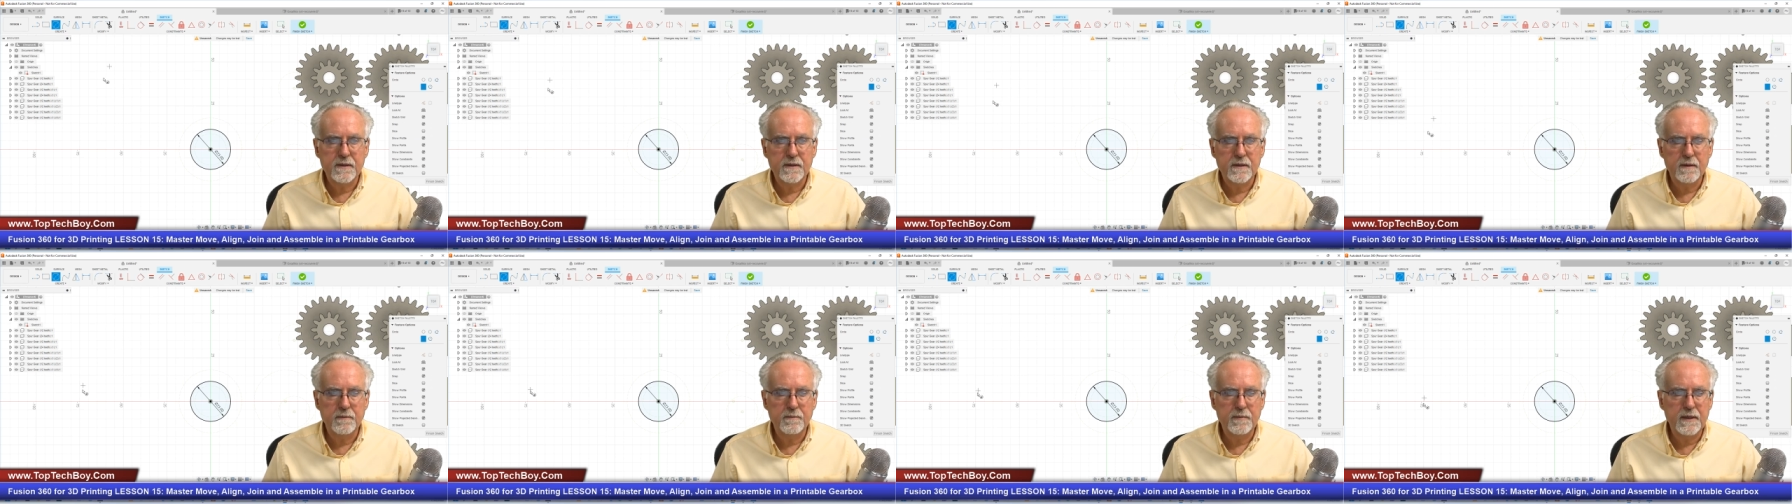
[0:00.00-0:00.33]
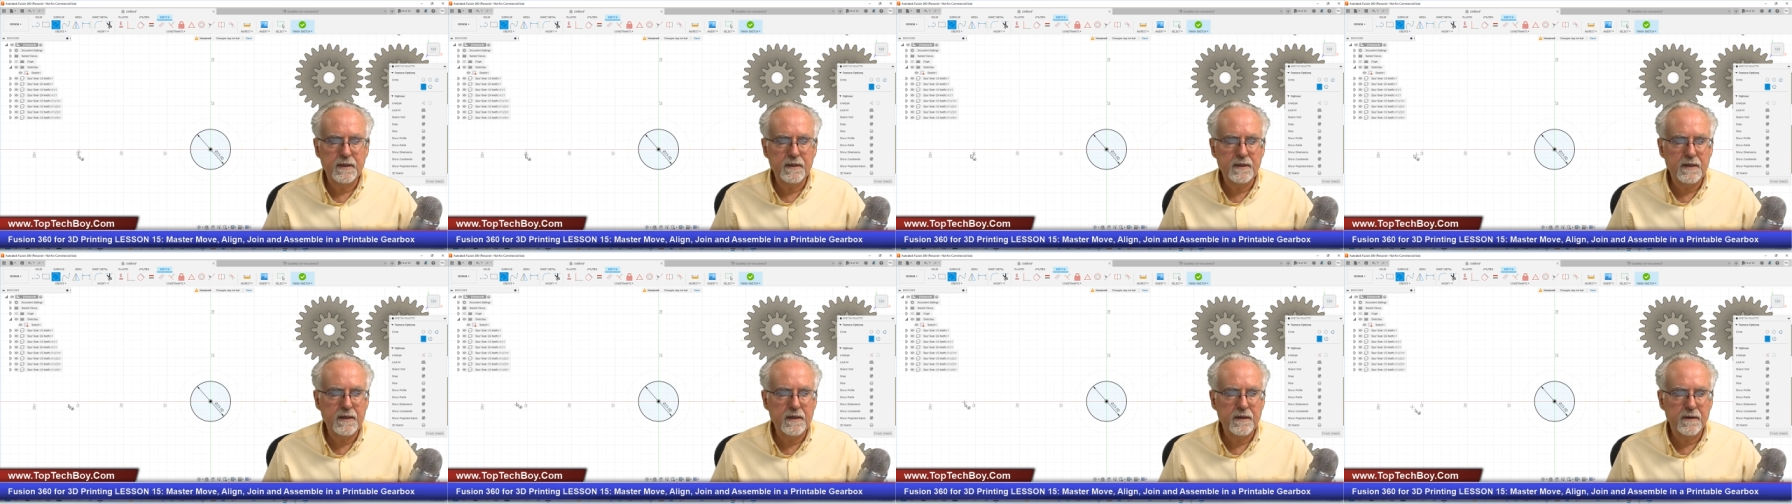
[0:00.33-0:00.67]
the
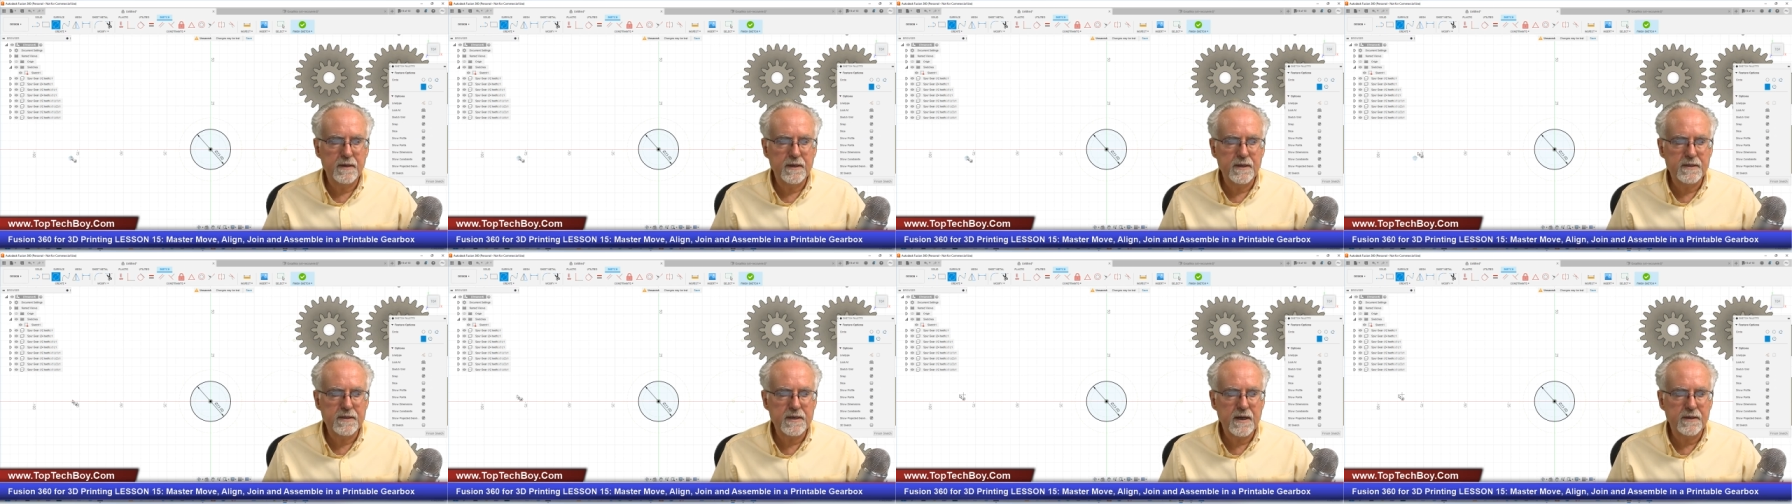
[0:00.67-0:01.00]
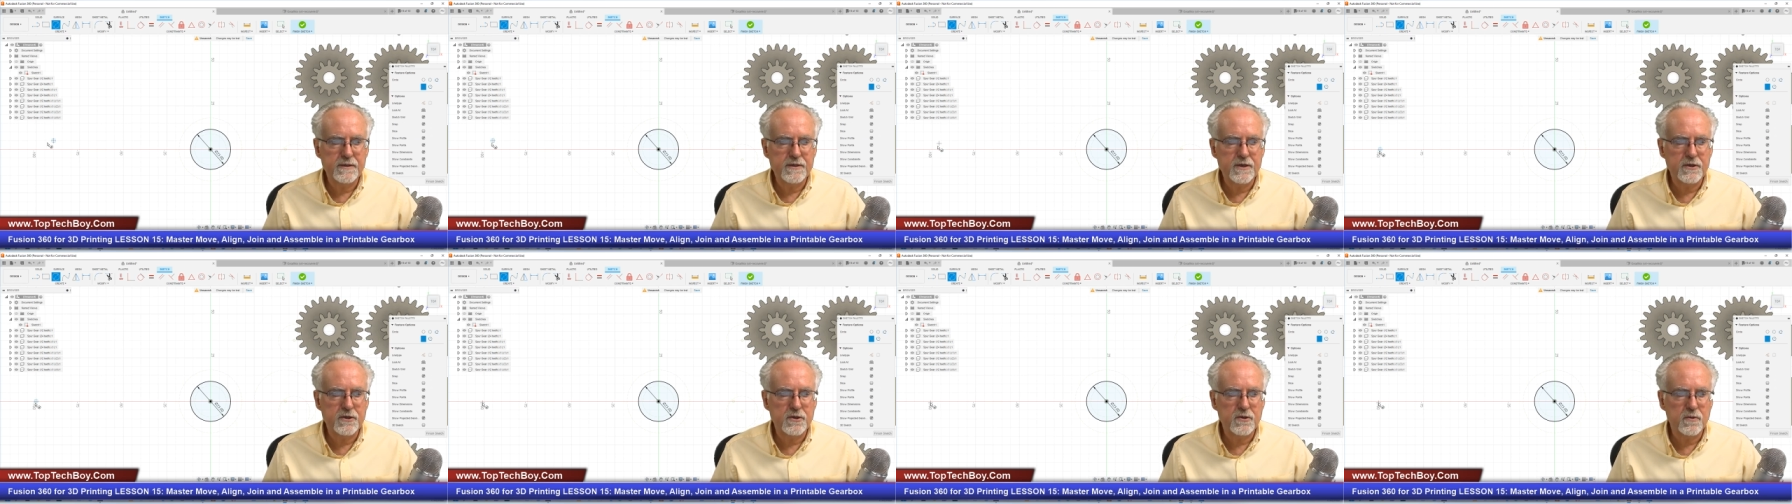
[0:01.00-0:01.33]
big gear is, I'll
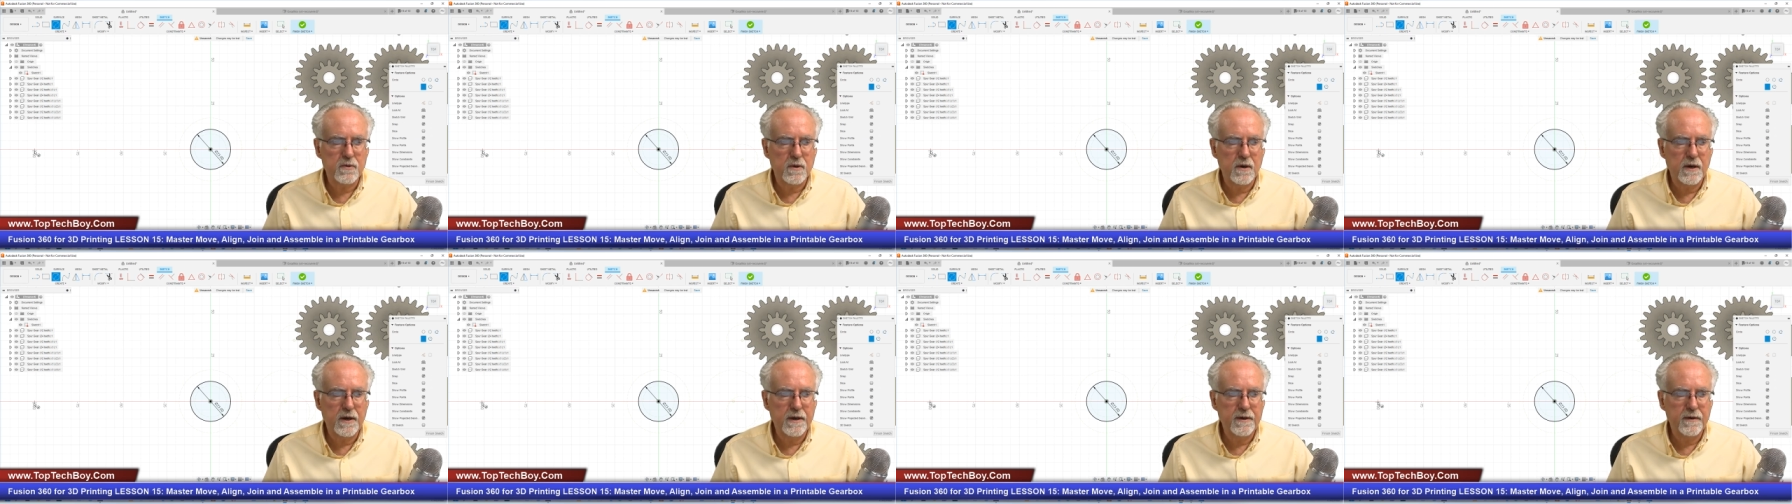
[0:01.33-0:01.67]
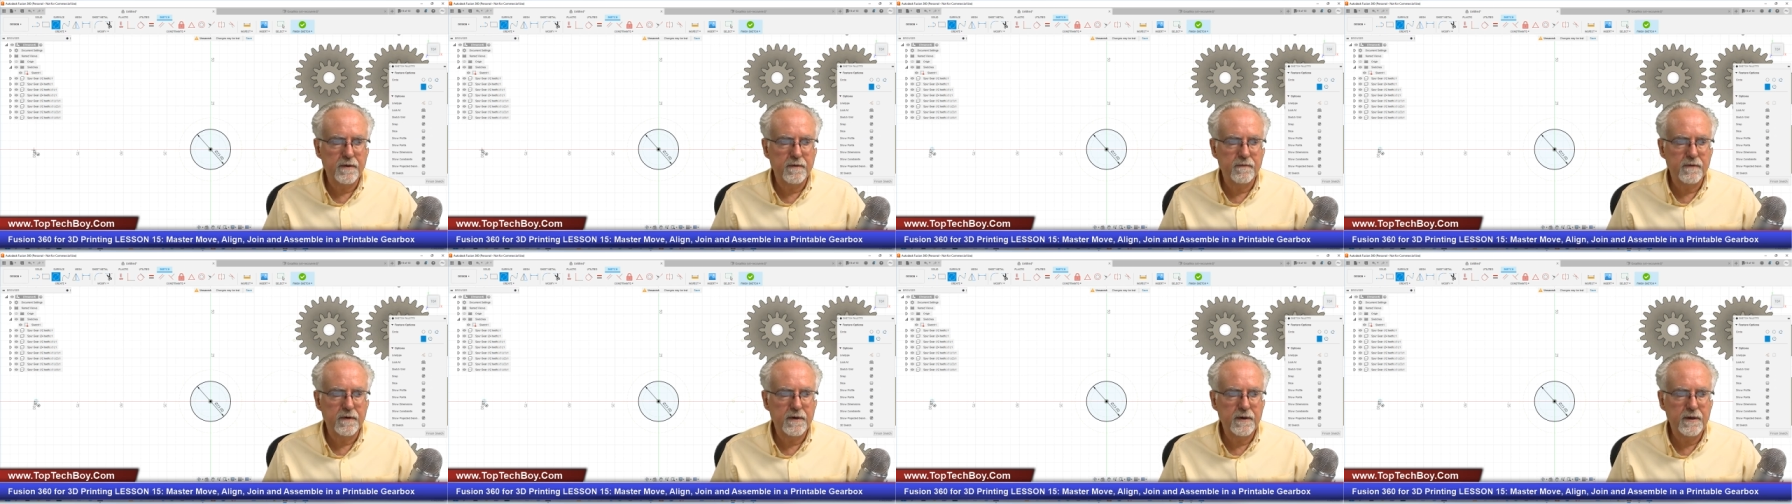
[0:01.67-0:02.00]
just draw it
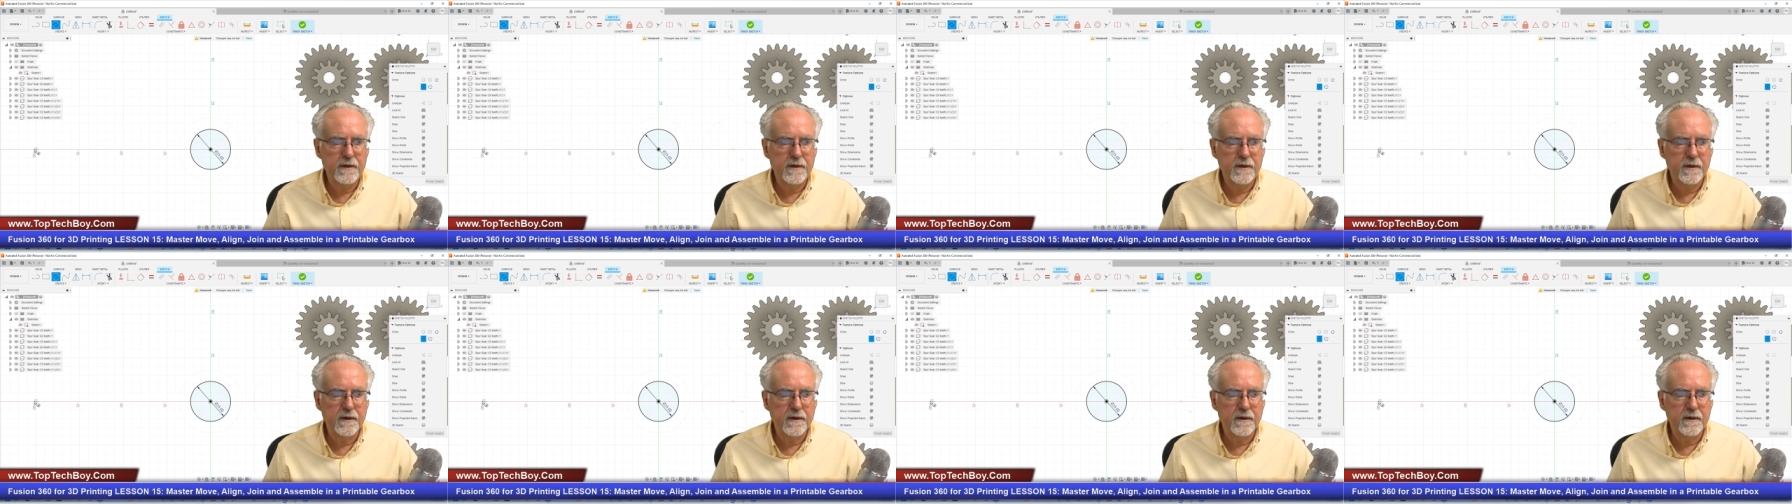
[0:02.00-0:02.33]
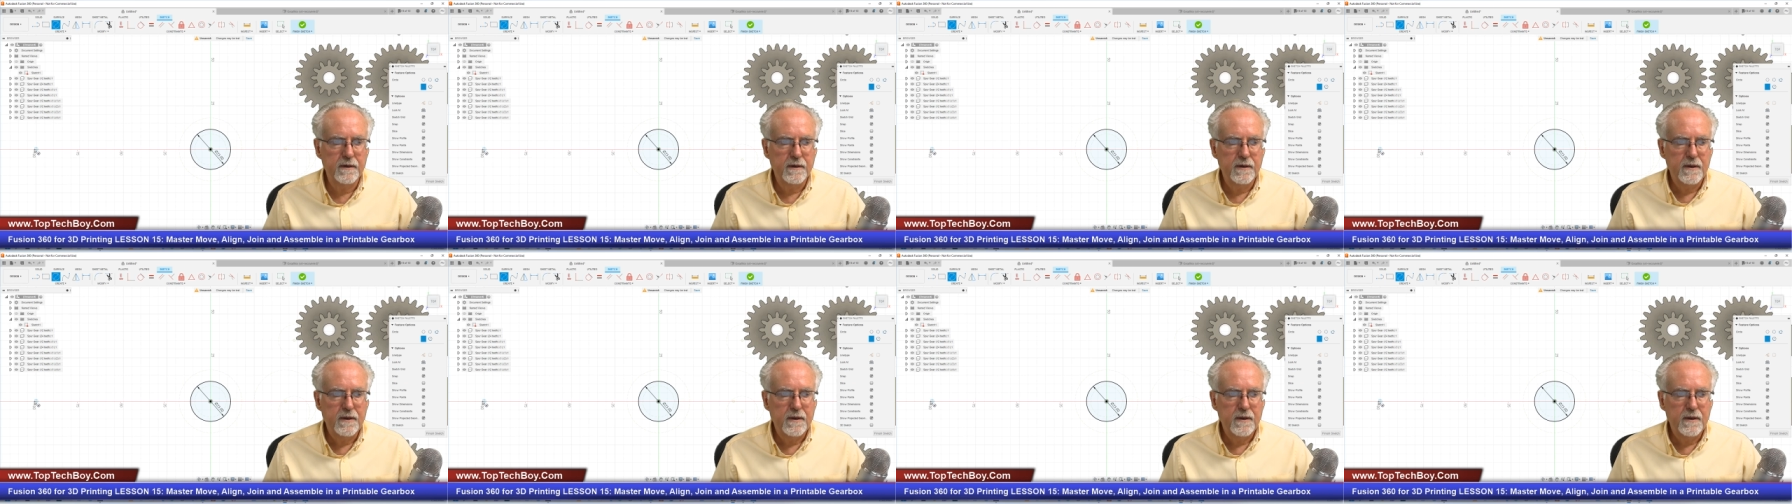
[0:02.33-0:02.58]
over here.